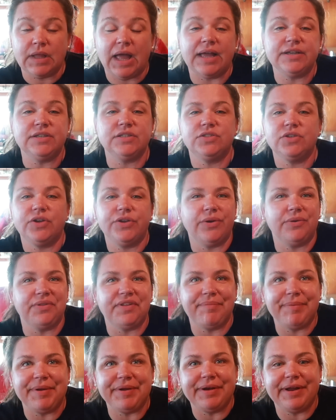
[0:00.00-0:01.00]
I just know you
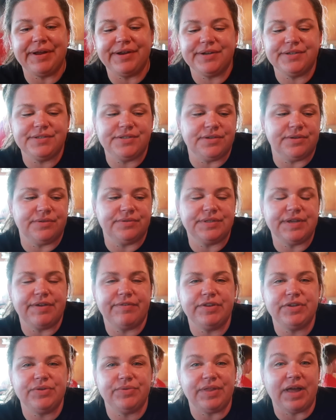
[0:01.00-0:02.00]
love marinara, so
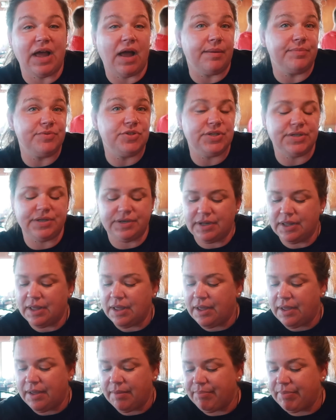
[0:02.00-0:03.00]
giving you an option.
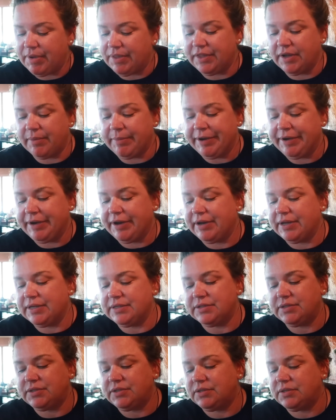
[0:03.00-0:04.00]
Yeah. But their marinara
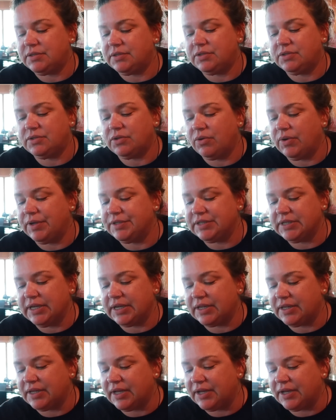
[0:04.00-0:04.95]
is so it's like